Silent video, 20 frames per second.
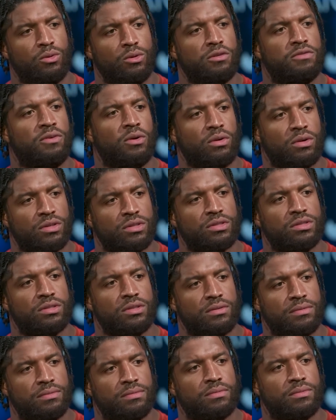We're
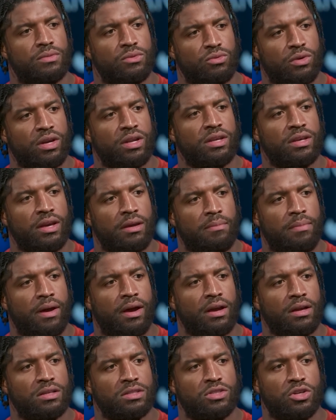focused, ready to get
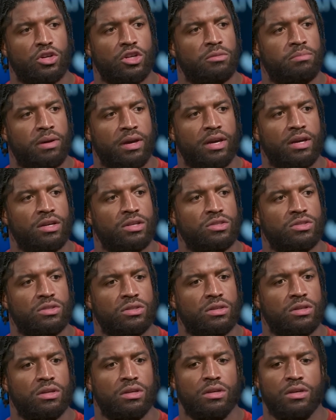back, turn the page.
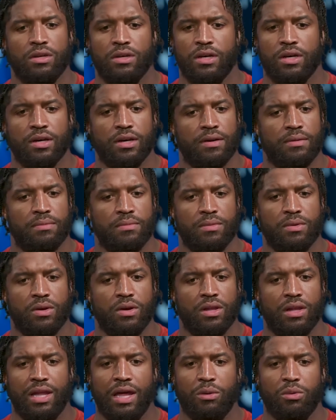
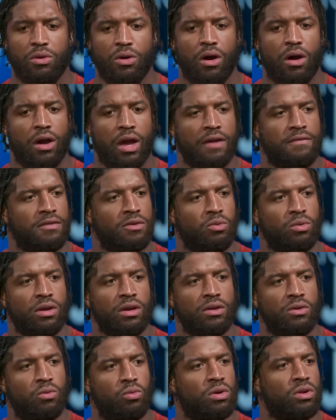Like we are every
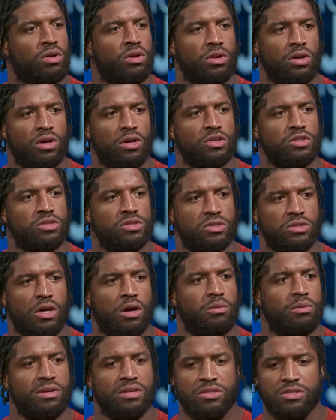week, win or loss, it's
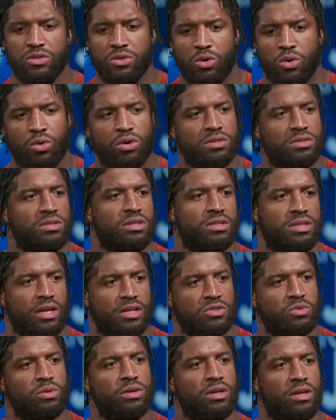always on to
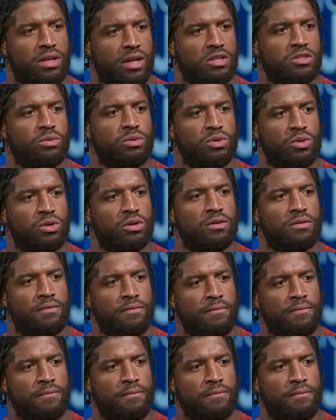next week, and that's what we're doing.